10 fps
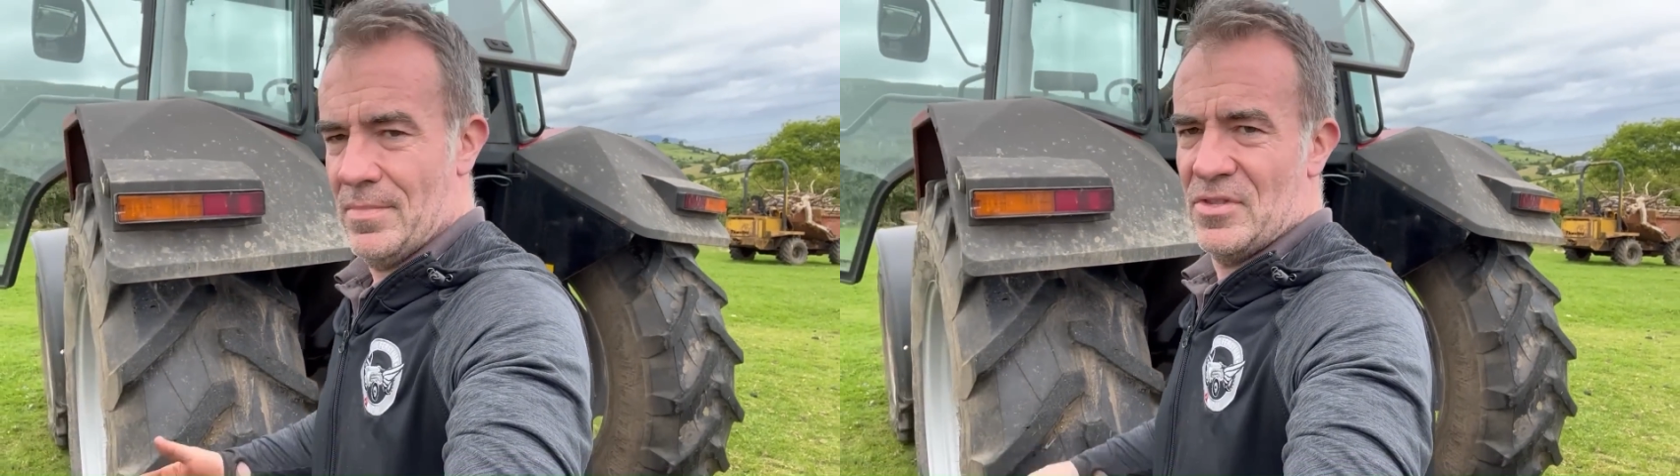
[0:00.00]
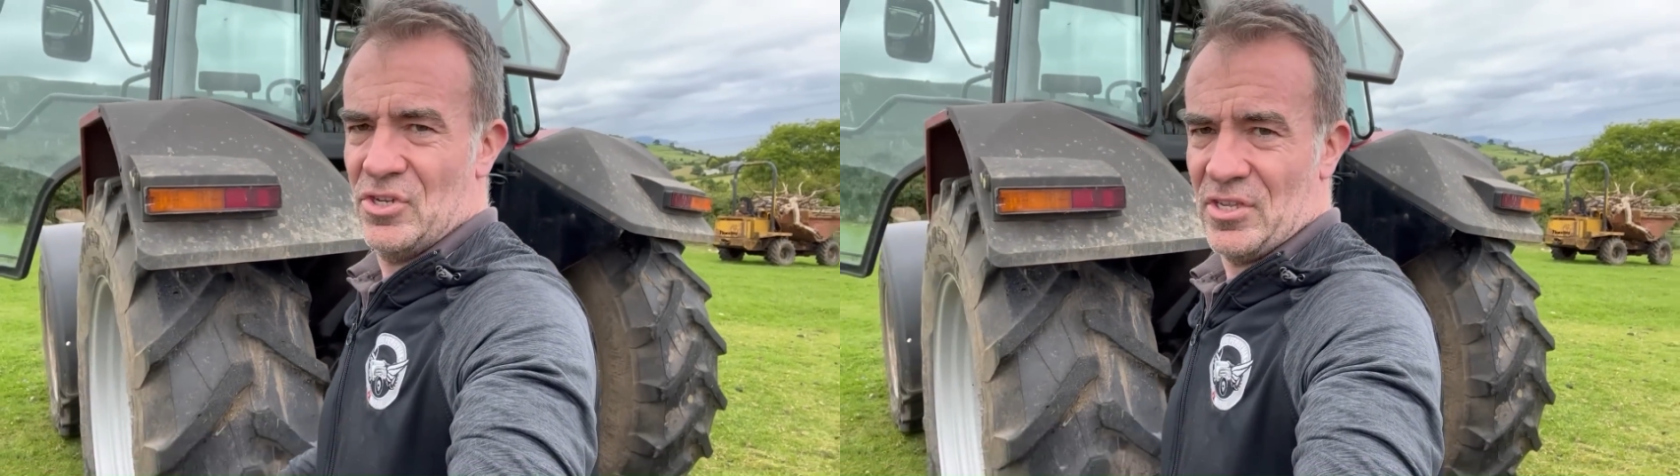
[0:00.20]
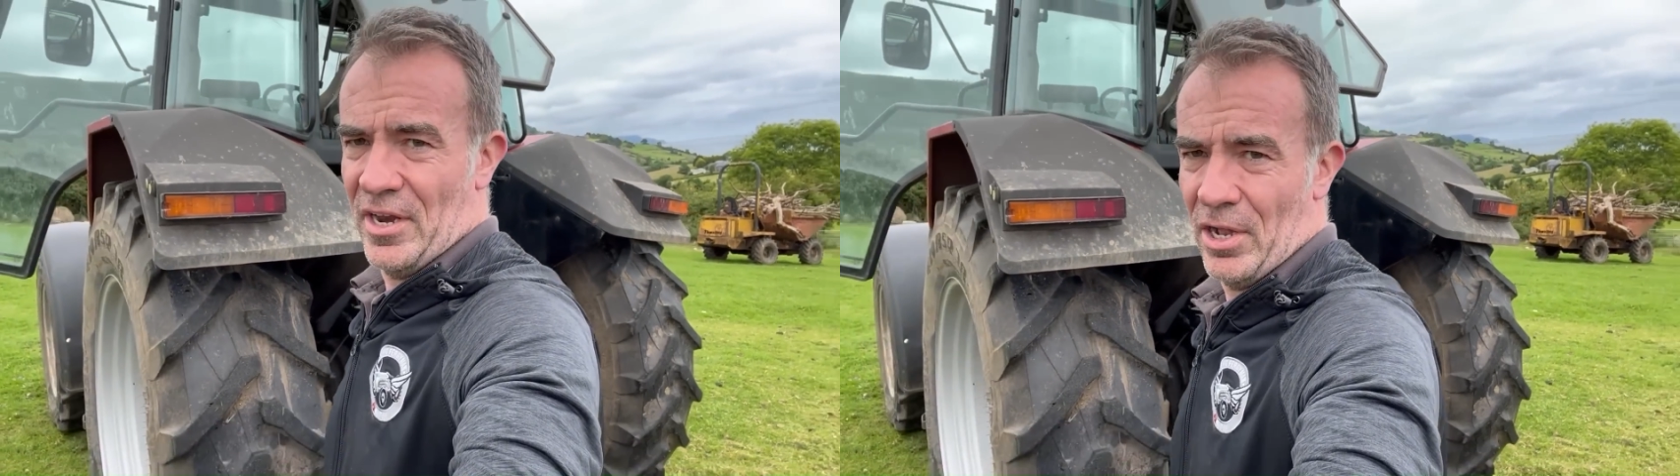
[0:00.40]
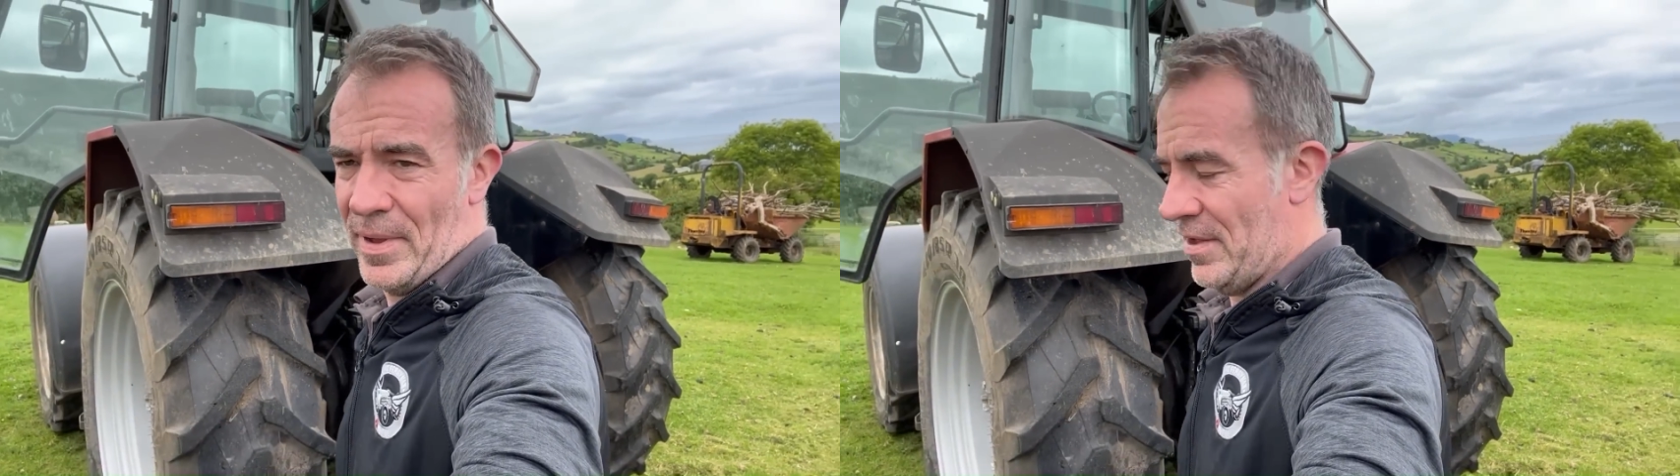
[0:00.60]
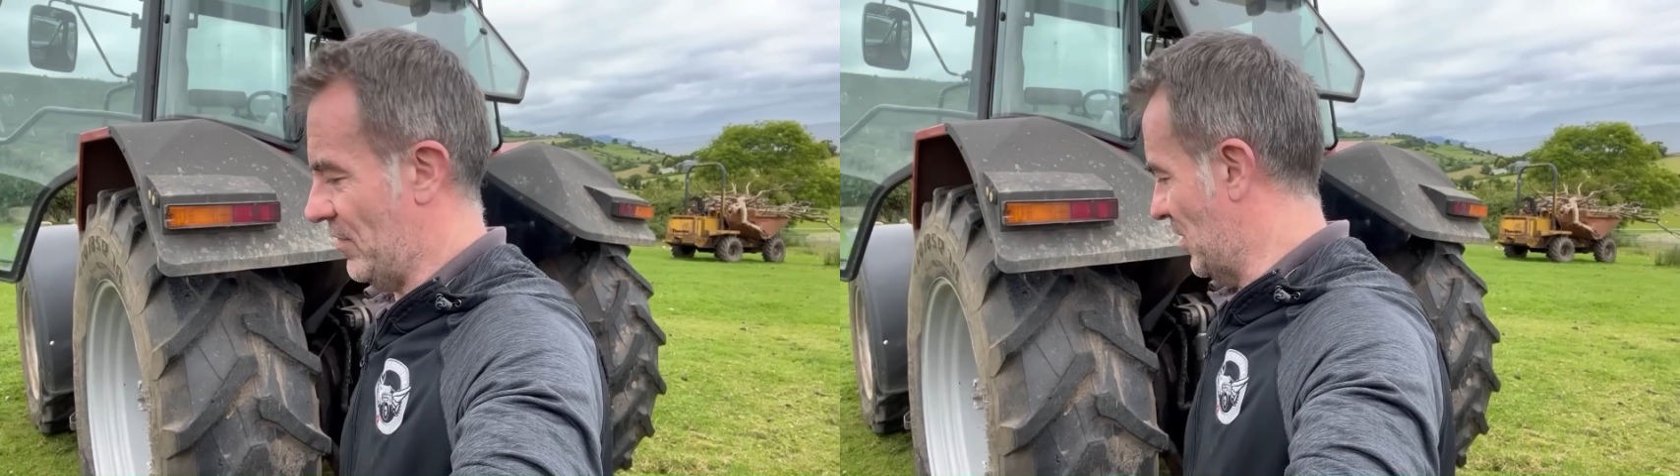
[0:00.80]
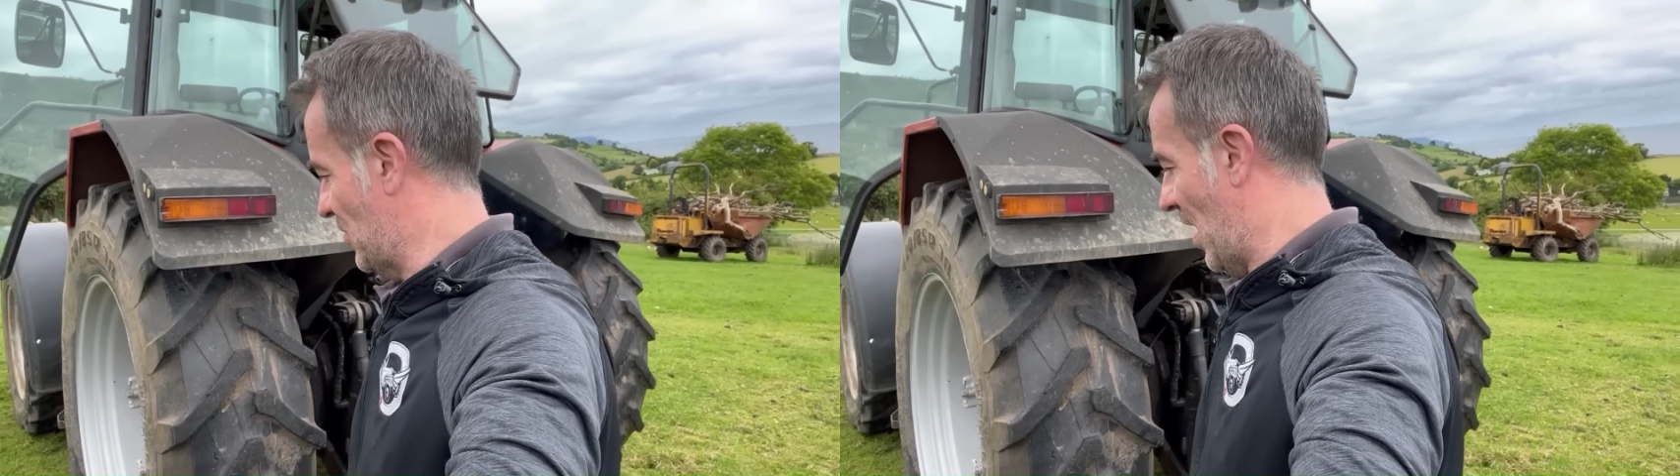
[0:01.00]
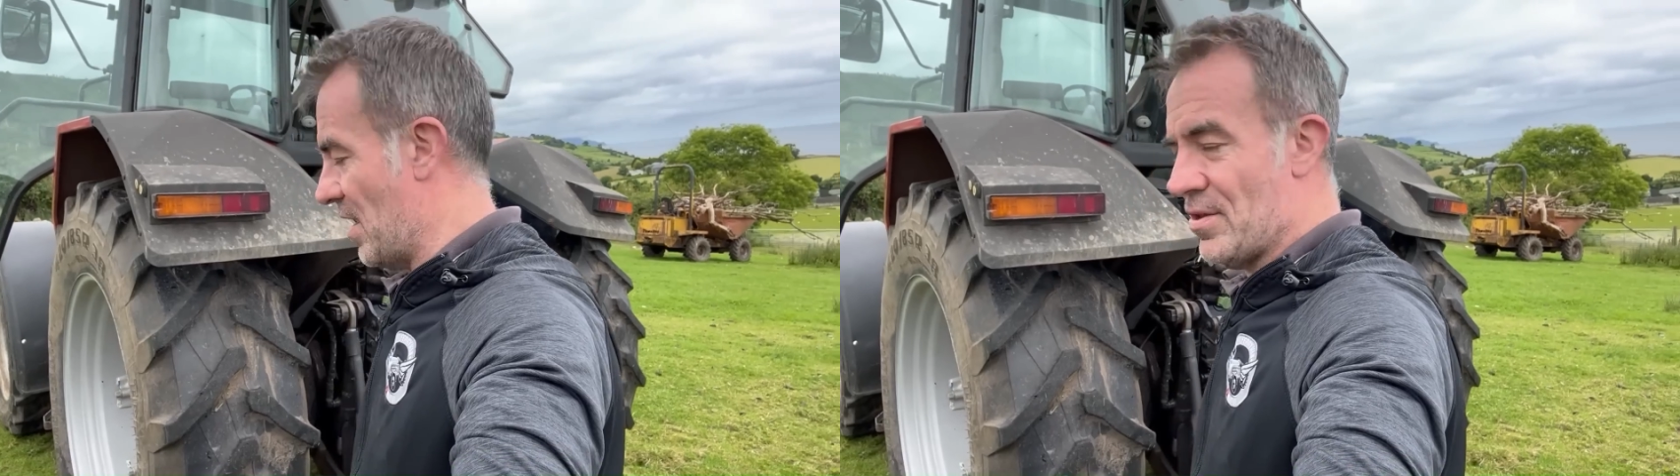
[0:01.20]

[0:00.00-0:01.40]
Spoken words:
just a little bit of a design